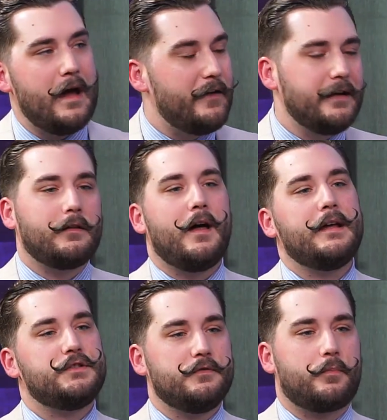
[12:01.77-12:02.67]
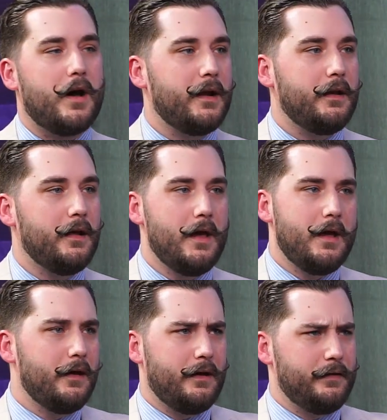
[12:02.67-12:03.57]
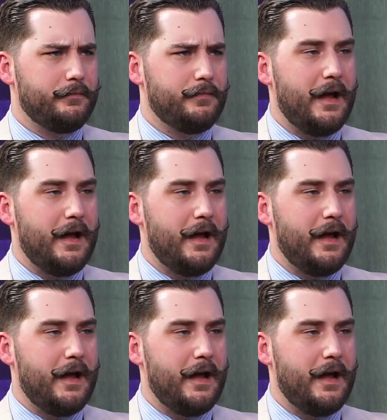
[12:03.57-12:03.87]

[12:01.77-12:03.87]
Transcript: I've had clients who've brought in, a